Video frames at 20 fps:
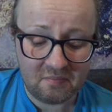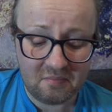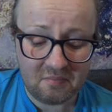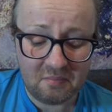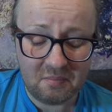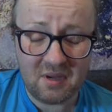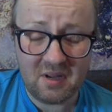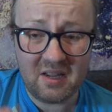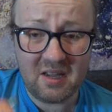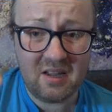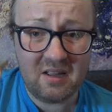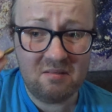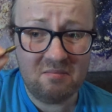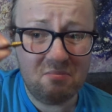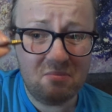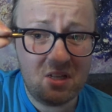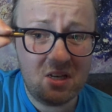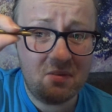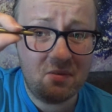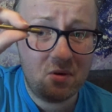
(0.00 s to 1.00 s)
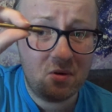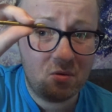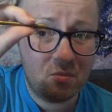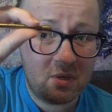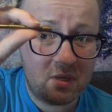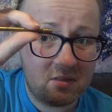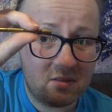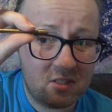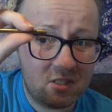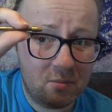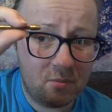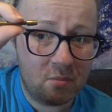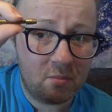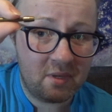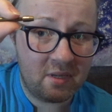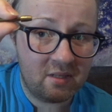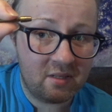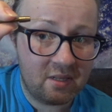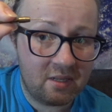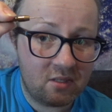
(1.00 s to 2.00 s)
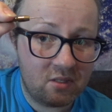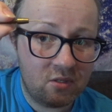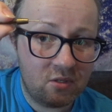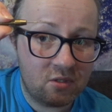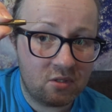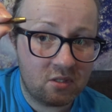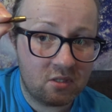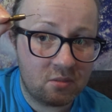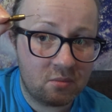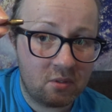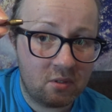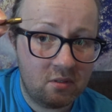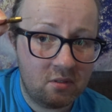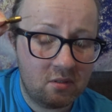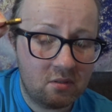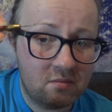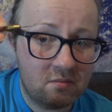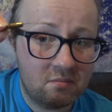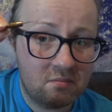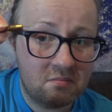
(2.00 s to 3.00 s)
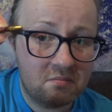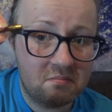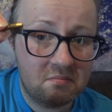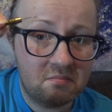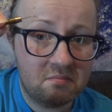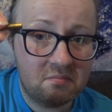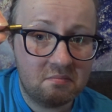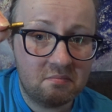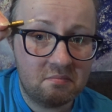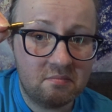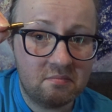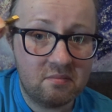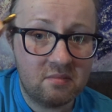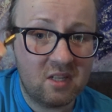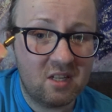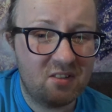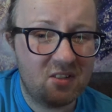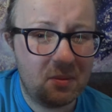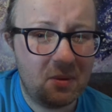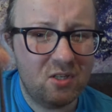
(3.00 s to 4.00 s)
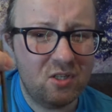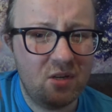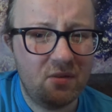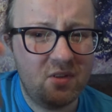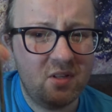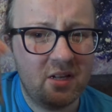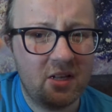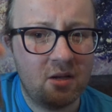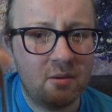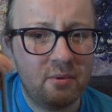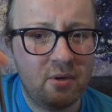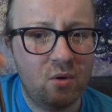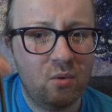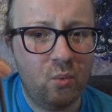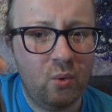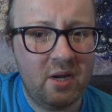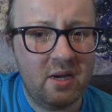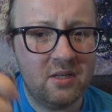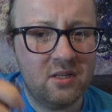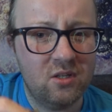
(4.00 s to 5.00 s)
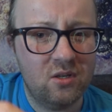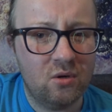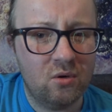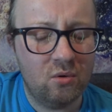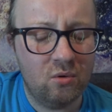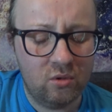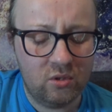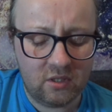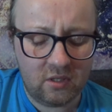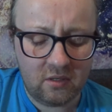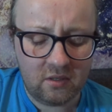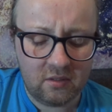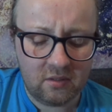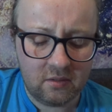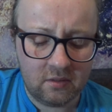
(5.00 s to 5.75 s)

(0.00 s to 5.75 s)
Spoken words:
But again, you never know, someone might like to use this one, especially if you like a bit of weight to your holder.